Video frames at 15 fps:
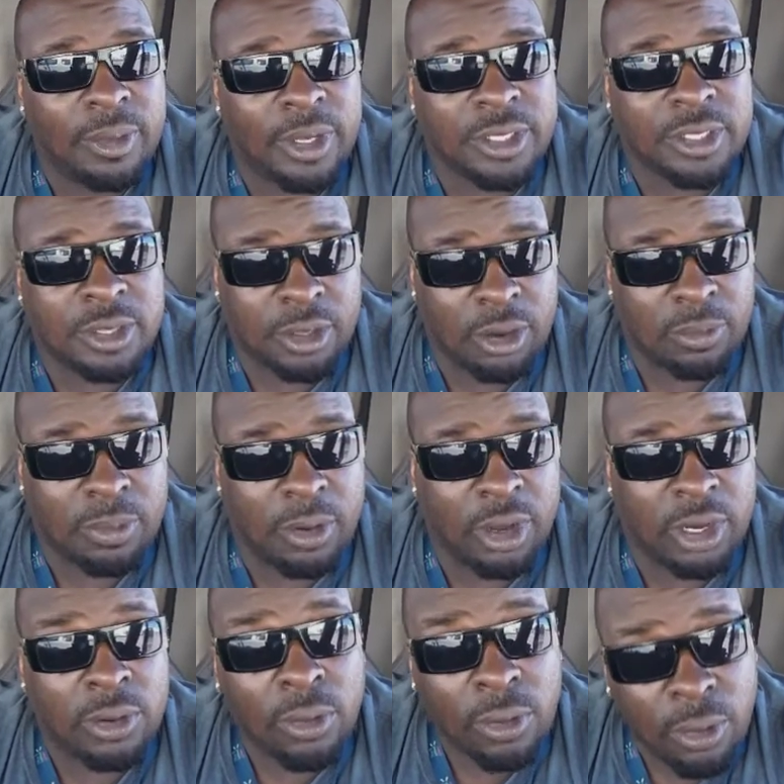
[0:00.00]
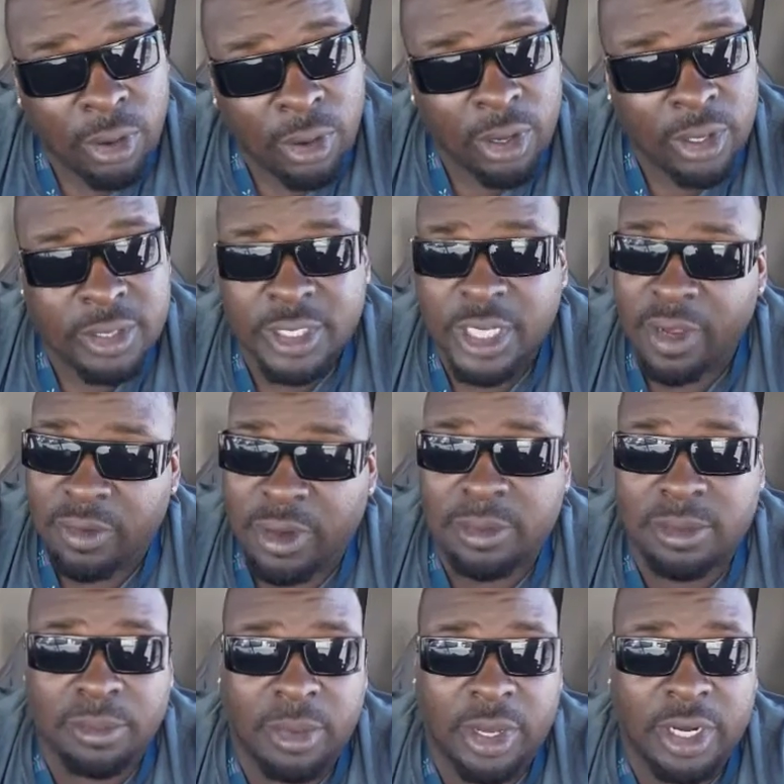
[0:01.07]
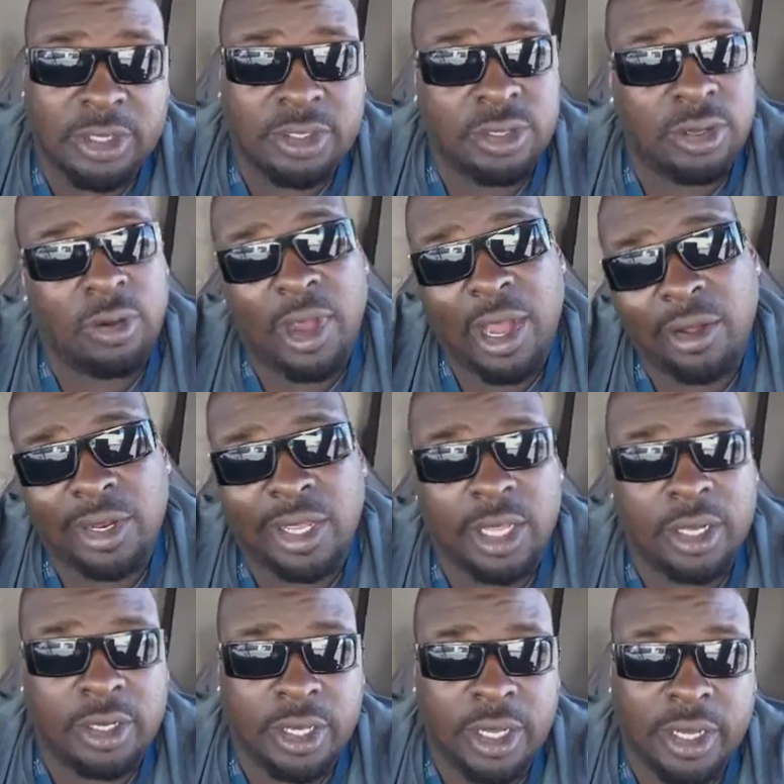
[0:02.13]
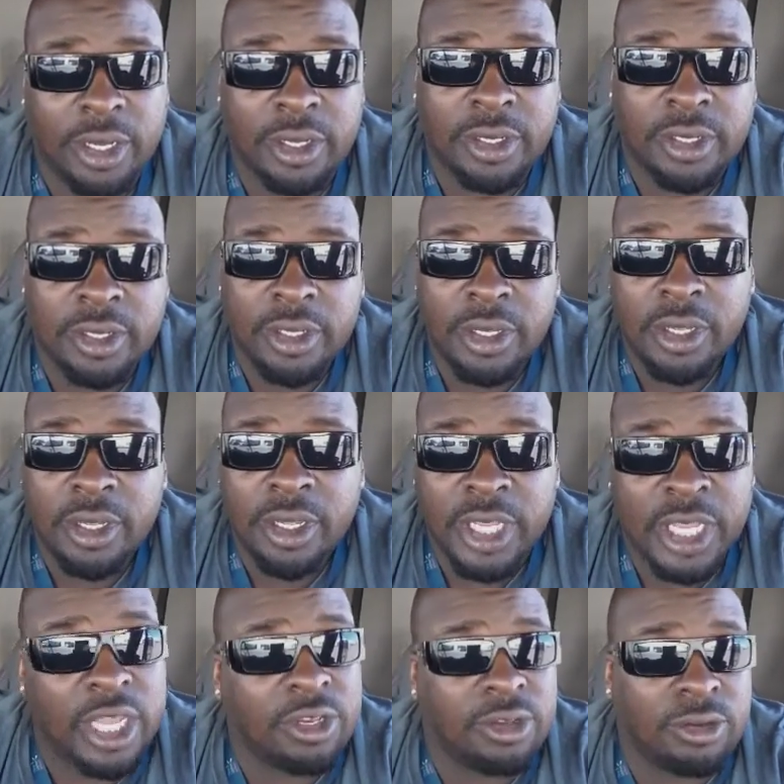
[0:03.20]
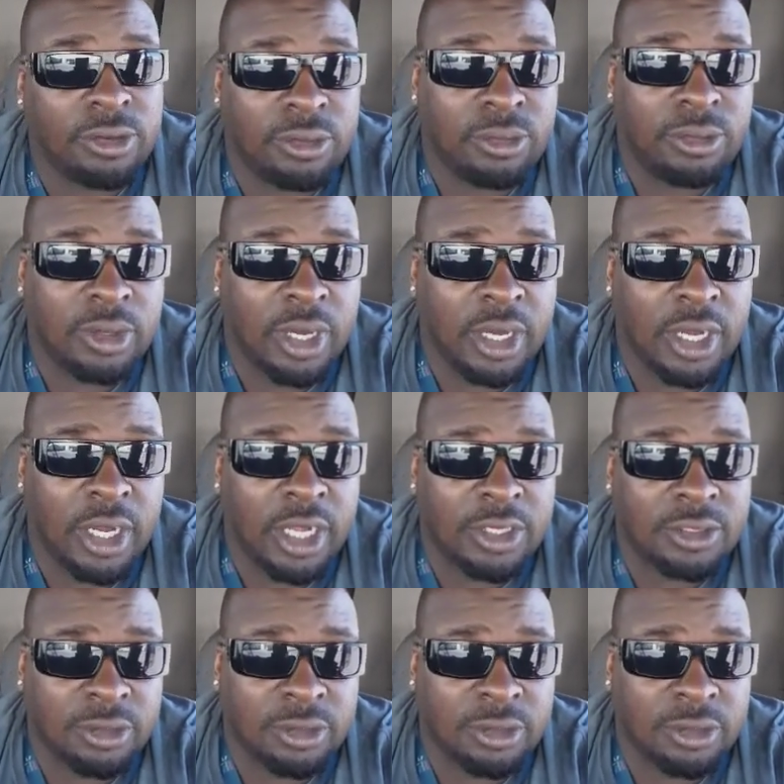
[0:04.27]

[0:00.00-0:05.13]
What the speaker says: as a third party, or saving up the money to go out and get you a